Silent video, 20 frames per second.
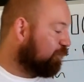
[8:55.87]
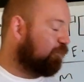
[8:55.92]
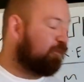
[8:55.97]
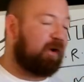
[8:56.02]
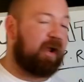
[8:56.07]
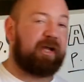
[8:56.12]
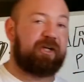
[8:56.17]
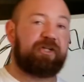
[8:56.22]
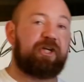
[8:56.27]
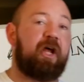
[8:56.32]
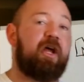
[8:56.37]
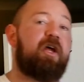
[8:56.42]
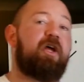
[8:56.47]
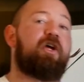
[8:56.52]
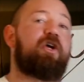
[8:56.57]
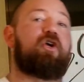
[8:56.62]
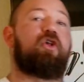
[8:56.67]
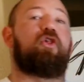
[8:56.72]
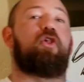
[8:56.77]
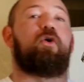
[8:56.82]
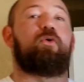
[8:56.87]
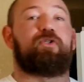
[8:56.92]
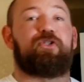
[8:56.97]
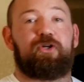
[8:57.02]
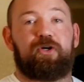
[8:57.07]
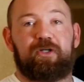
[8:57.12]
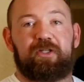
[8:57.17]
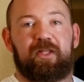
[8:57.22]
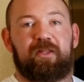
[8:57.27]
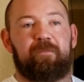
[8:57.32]
fresh
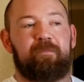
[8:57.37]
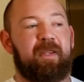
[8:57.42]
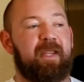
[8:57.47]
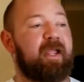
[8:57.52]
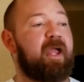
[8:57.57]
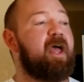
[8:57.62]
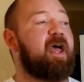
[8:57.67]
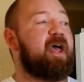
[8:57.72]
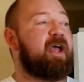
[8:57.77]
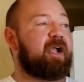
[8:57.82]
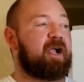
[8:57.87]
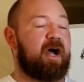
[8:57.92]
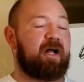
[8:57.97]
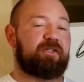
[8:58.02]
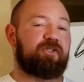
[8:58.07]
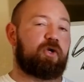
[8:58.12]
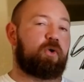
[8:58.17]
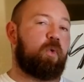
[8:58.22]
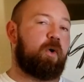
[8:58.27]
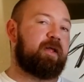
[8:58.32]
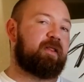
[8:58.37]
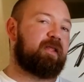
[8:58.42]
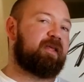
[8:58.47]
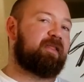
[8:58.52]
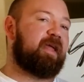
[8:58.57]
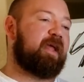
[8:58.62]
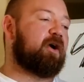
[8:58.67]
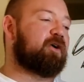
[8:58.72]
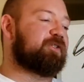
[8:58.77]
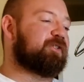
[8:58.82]
closer to the meet. Consequently,
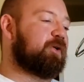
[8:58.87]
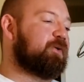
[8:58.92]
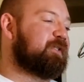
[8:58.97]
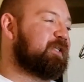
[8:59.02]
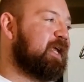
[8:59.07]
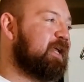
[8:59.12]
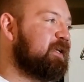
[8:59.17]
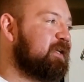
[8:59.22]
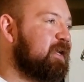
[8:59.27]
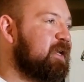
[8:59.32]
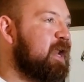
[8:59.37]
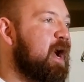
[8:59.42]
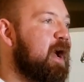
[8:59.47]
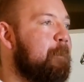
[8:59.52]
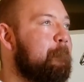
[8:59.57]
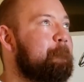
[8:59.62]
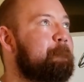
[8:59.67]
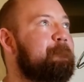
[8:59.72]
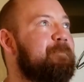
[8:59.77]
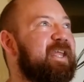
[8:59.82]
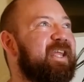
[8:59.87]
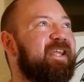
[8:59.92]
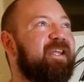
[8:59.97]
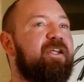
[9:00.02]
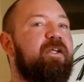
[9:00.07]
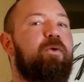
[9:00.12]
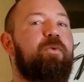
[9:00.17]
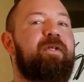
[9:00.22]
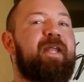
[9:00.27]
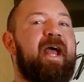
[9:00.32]
they also tend to not
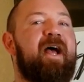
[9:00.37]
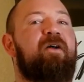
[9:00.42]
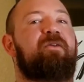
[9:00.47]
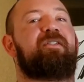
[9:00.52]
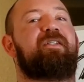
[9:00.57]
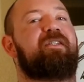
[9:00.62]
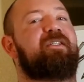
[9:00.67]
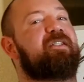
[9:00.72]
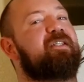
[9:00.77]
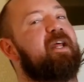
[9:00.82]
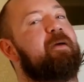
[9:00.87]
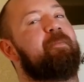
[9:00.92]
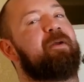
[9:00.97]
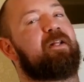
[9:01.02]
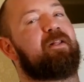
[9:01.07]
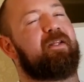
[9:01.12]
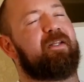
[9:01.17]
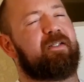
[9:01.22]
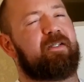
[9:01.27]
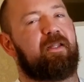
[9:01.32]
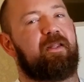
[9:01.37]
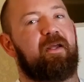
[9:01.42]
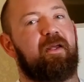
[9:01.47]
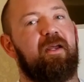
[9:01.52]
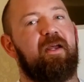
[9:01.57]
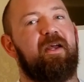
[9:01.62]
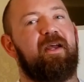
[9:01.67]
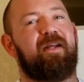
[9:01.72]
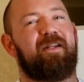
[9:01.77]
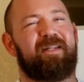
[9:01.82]
beat you down systemically to
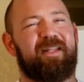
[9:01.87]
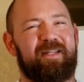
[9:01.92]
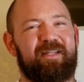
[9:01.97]
the to